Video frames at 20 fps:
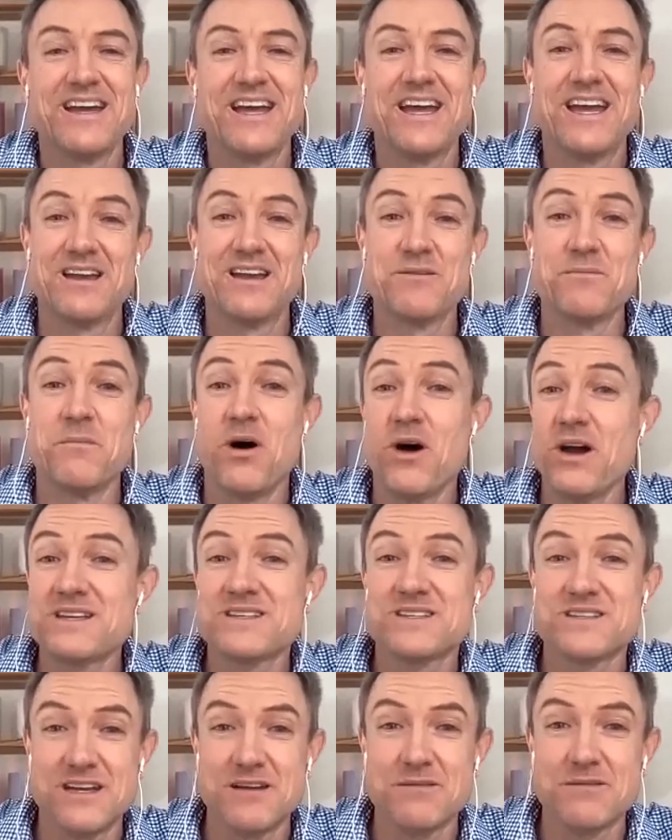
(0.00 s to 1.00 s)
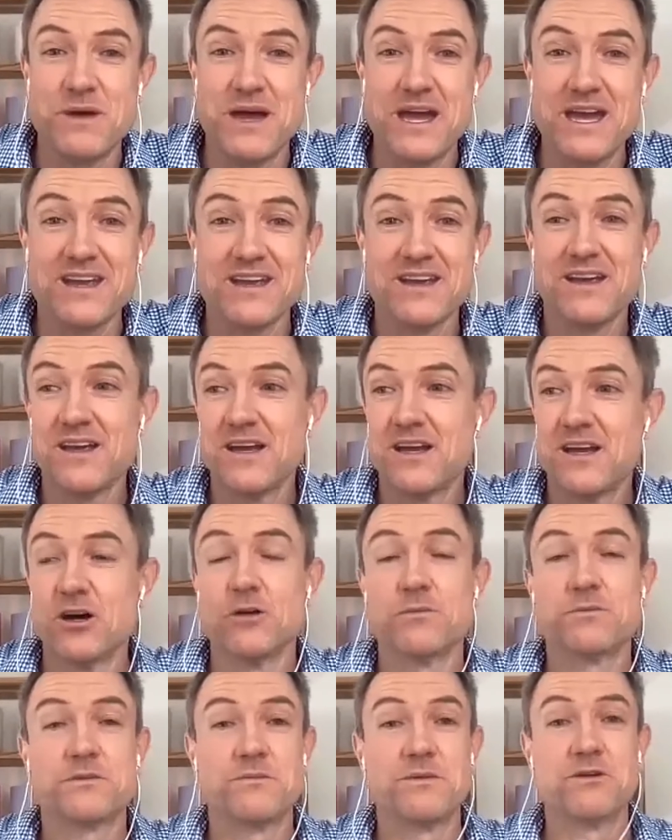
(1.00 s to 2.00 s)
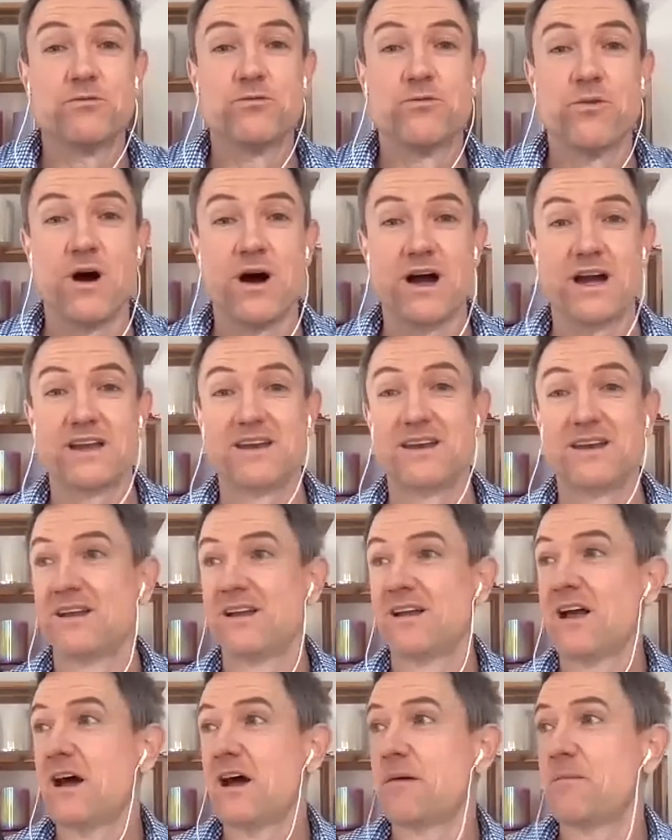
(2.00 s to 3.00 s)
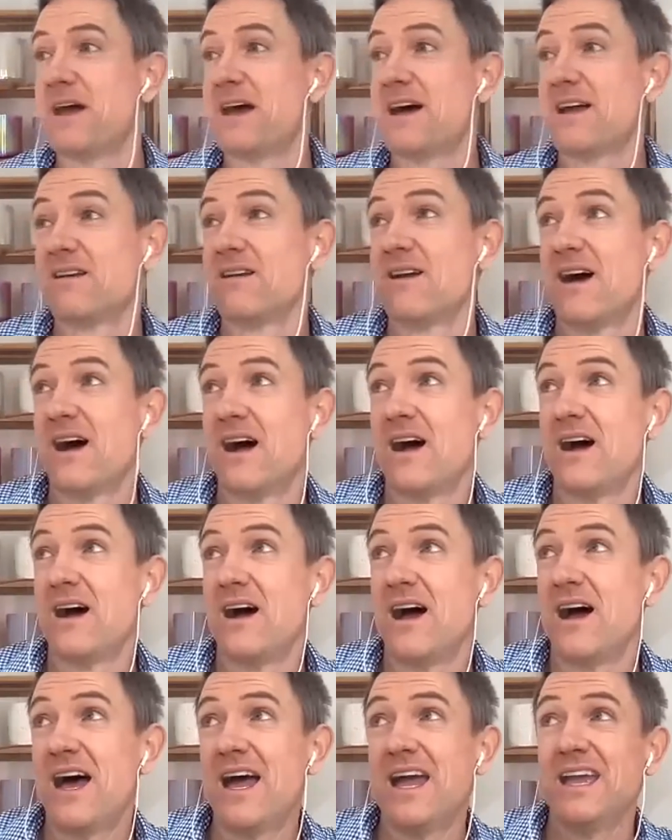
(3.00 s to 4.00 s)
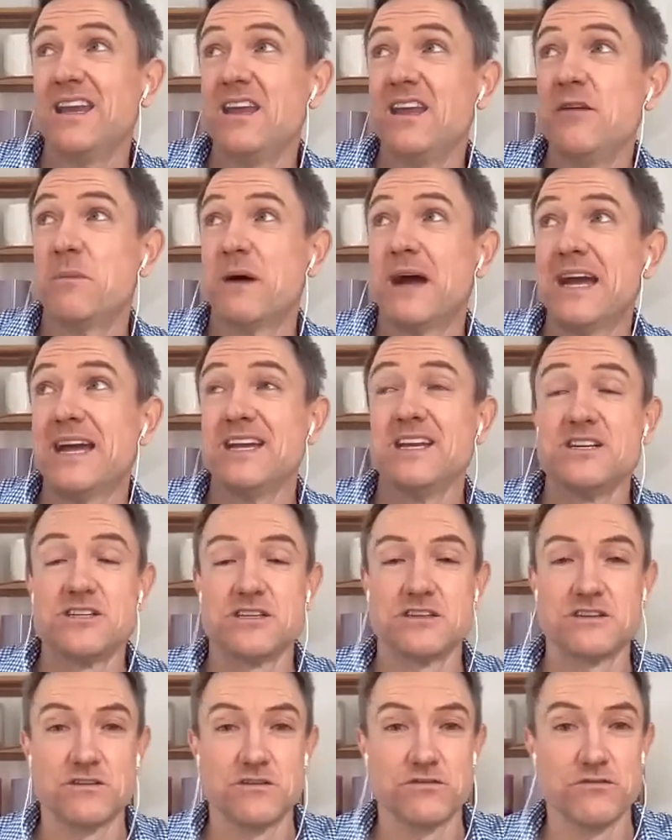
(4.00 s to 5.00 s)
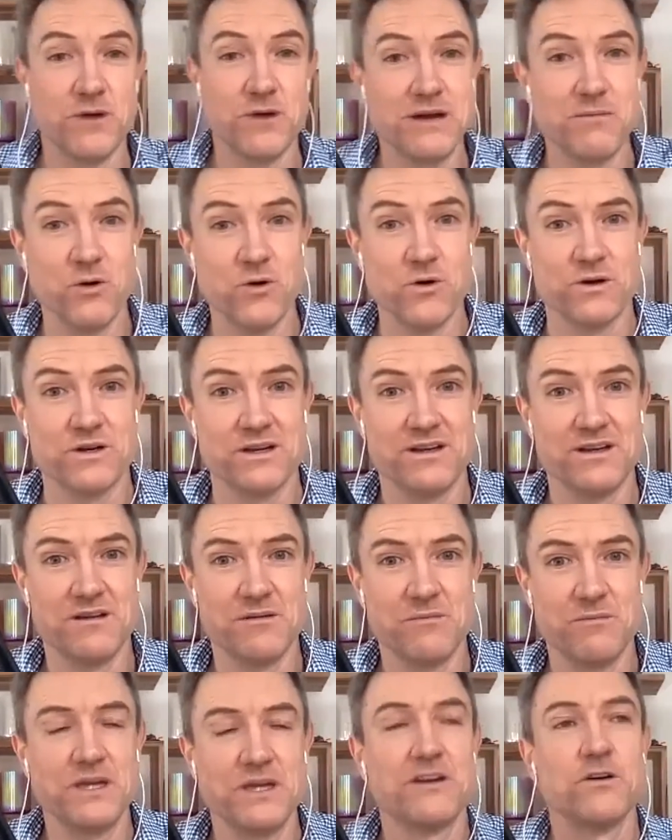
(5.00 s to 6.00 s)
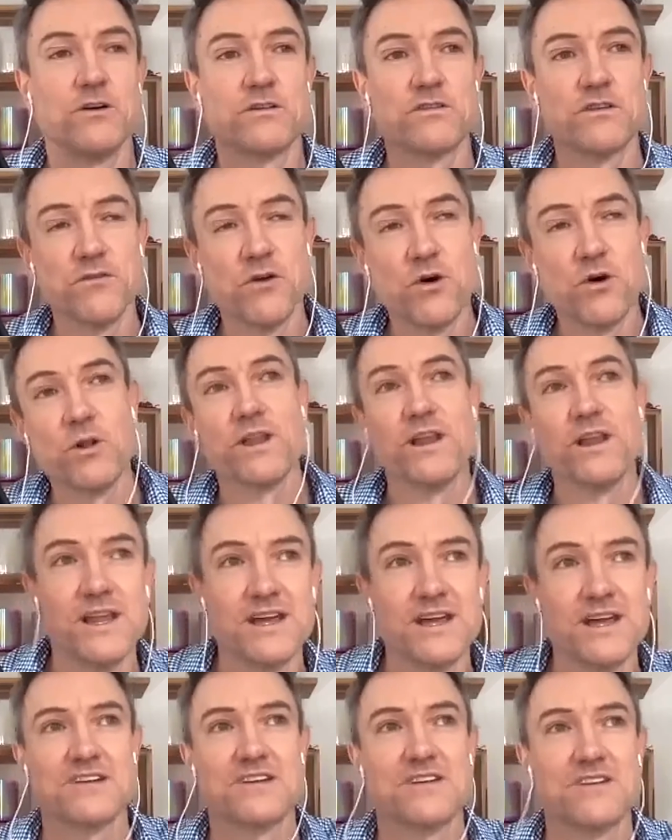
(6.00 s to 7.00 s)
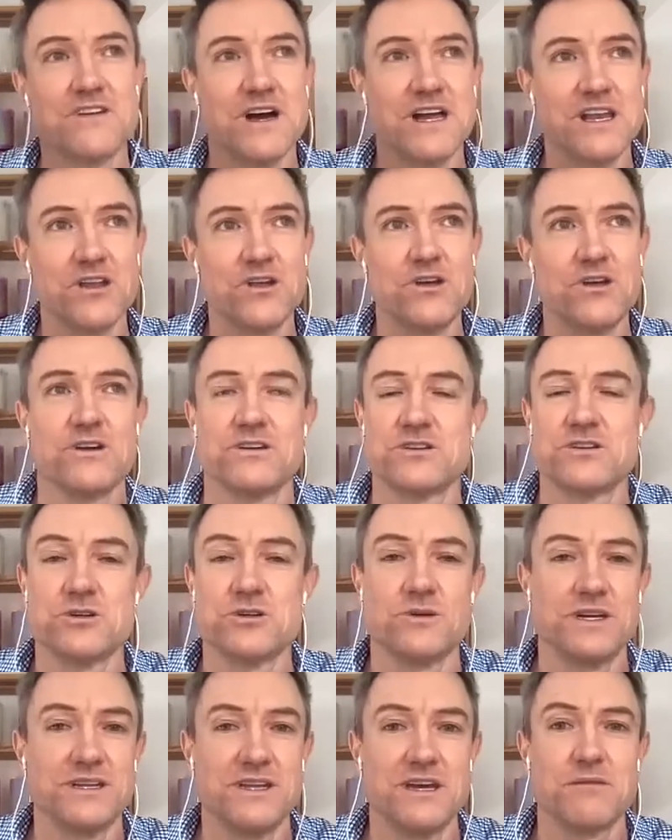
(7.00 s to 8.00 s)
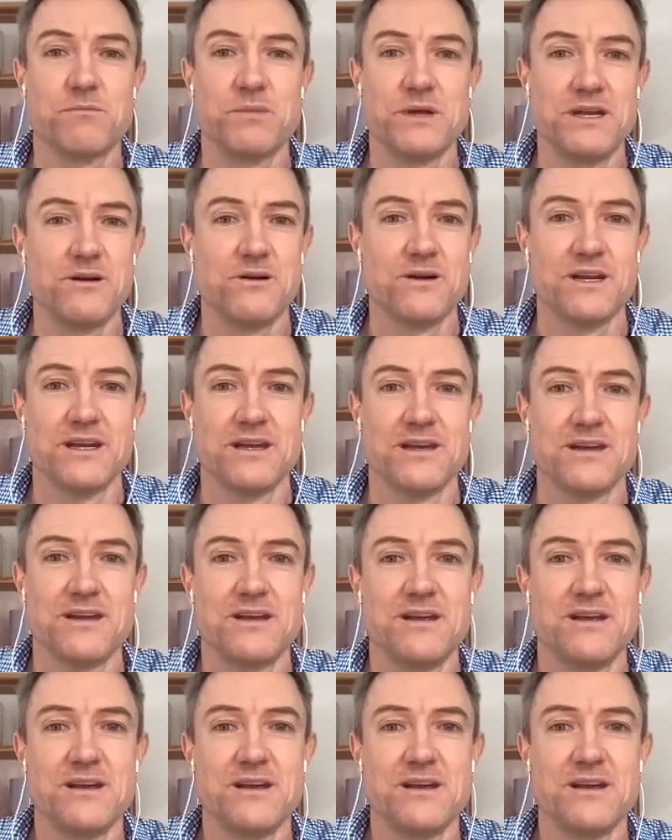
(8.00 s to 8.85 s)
And my setback helped me write about 80 pages of my book because of all the lessons I learned during that period.